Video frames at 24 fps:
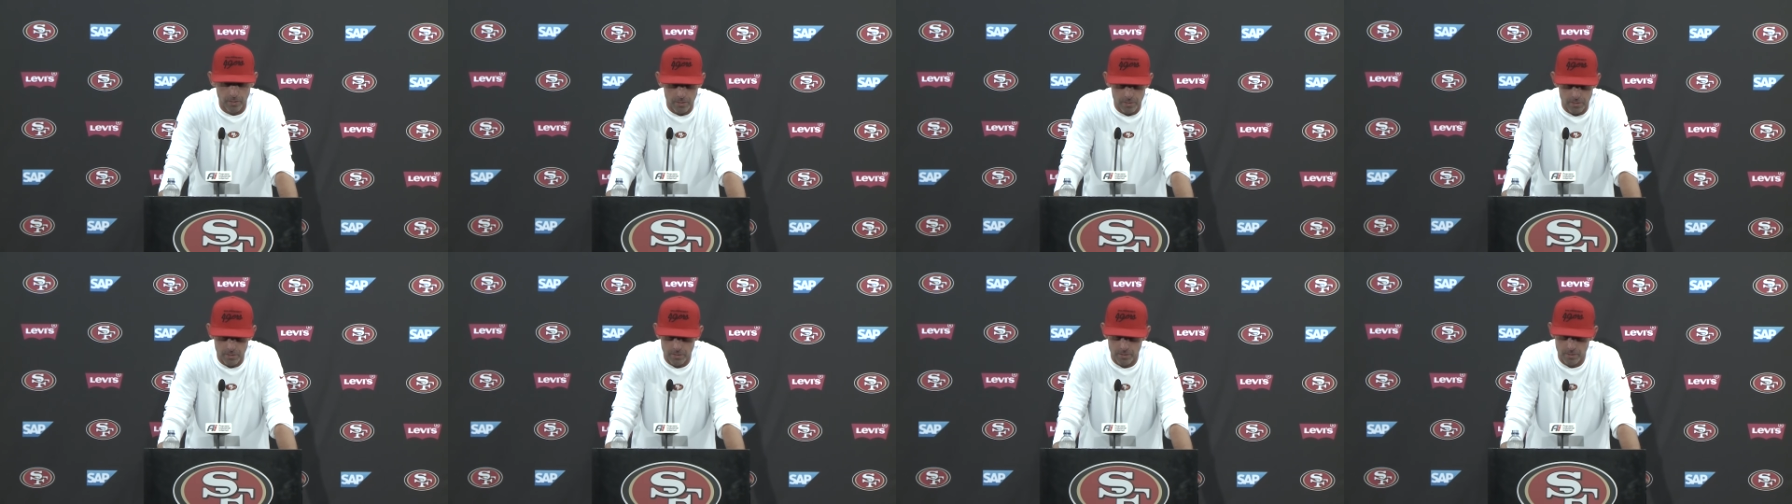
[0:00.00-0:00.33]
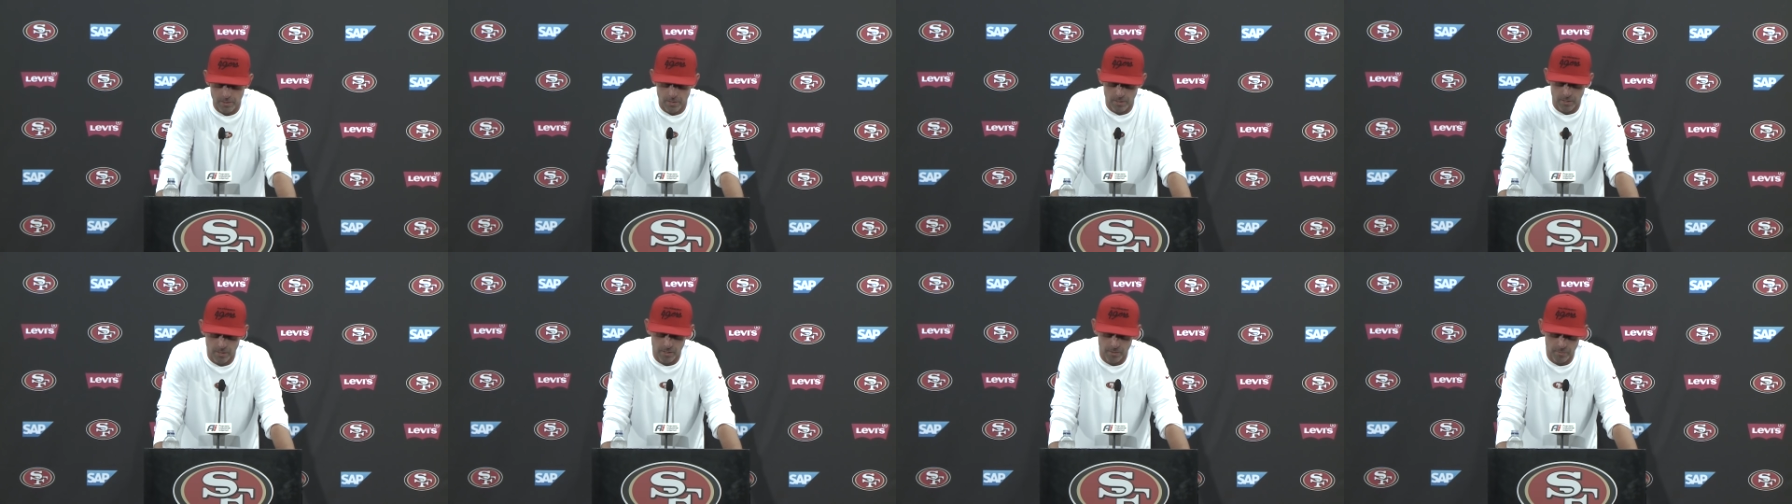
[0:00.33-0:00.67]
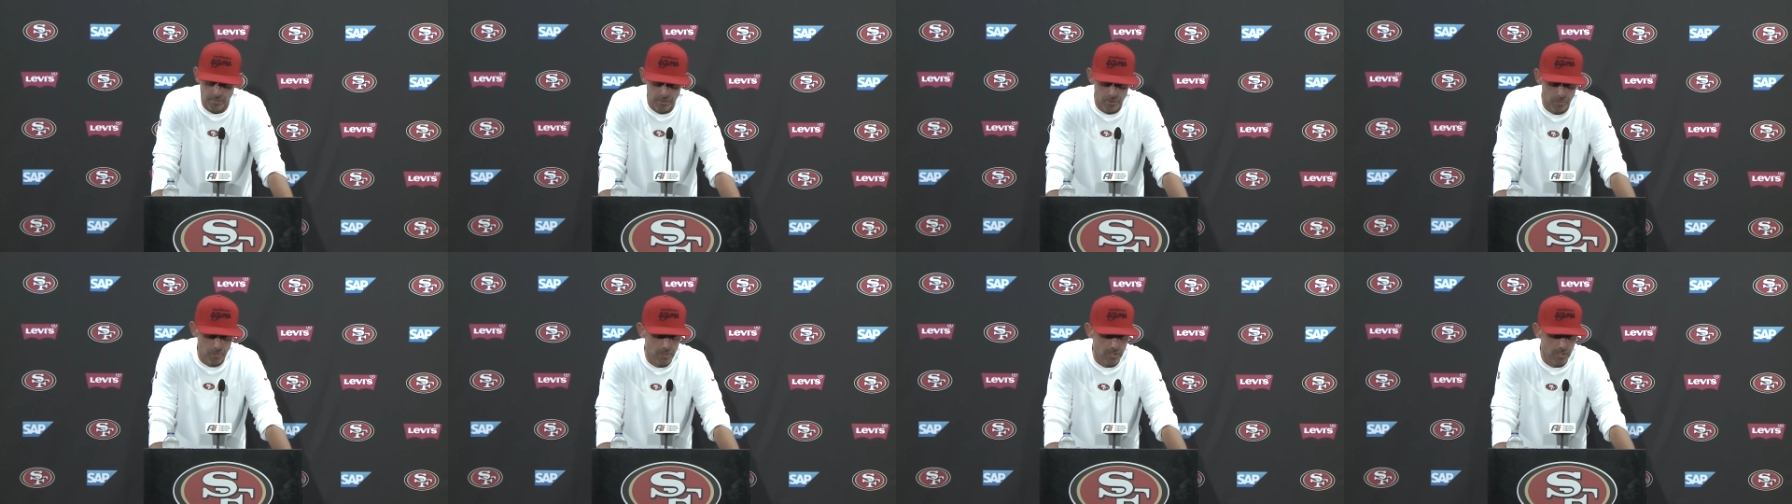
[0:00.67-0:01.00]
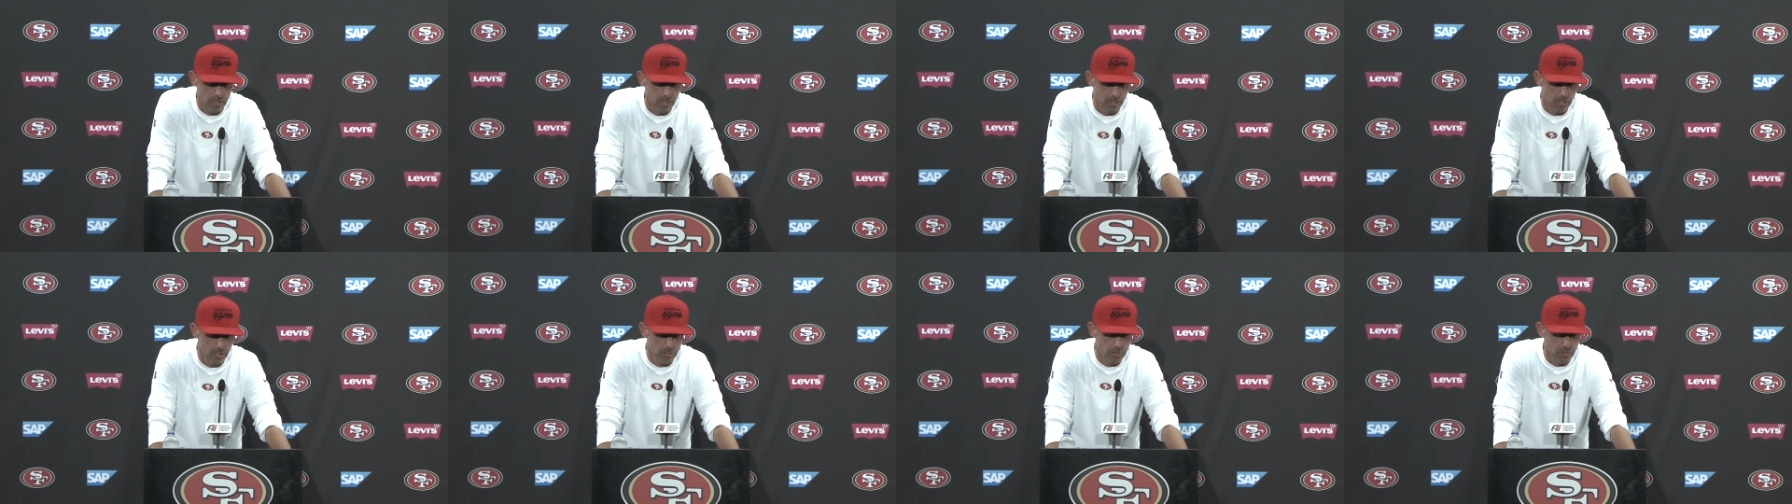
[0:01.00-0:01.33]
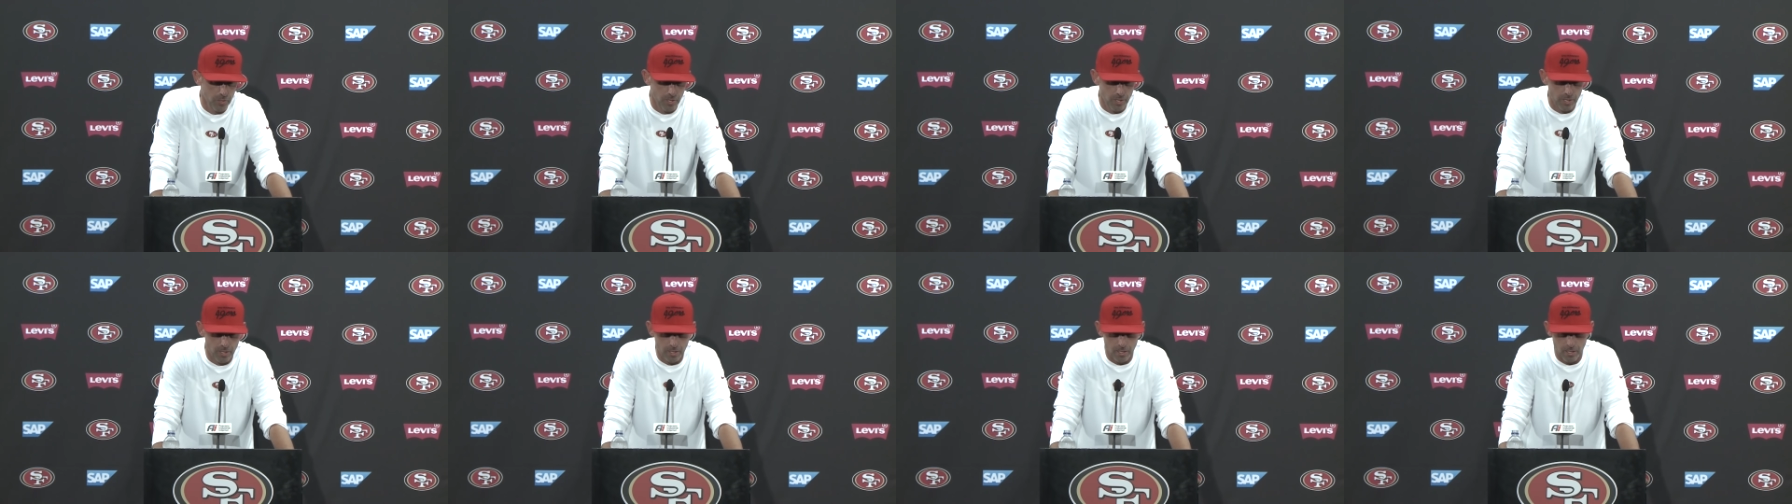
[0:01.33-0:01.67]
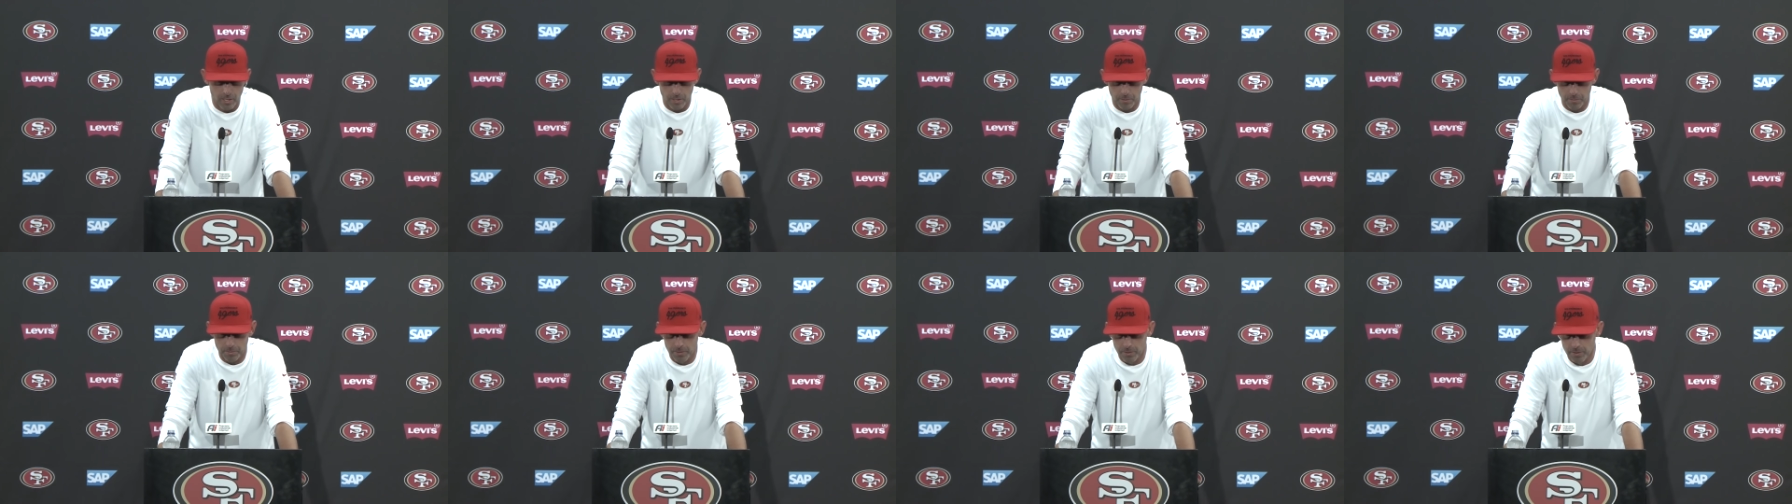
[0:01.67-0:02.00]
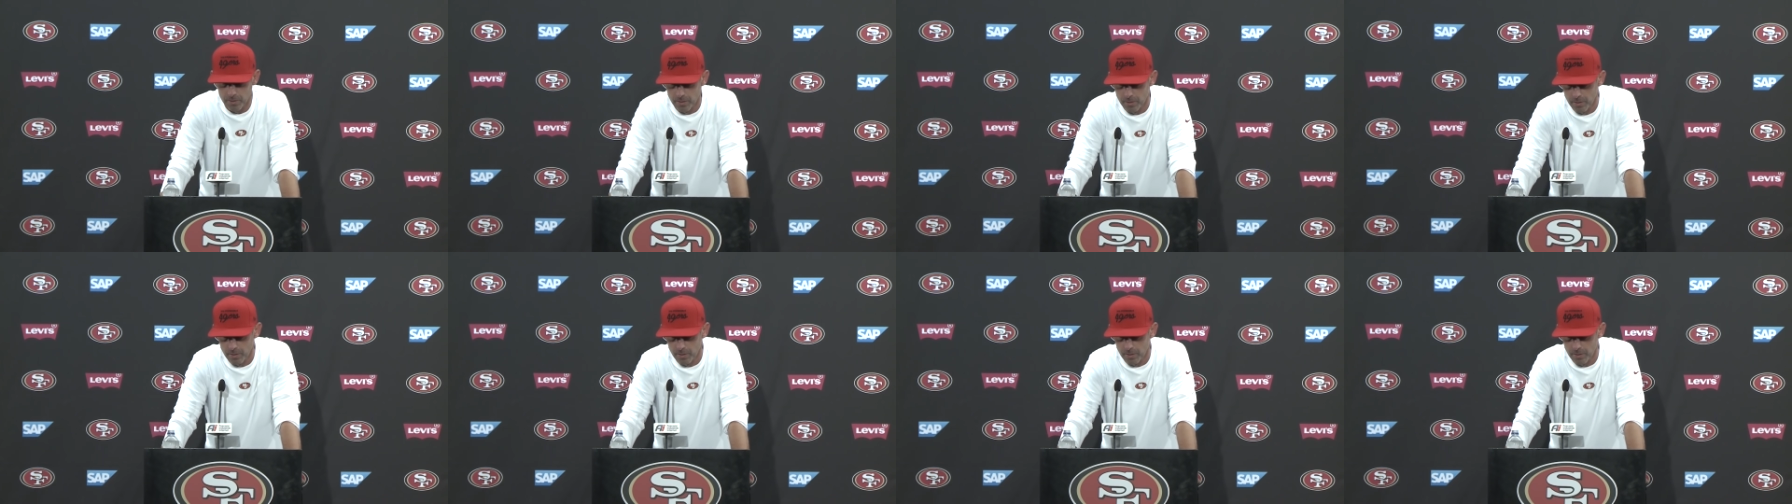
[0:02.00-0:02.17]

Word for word: us um, at the beginning of training camp,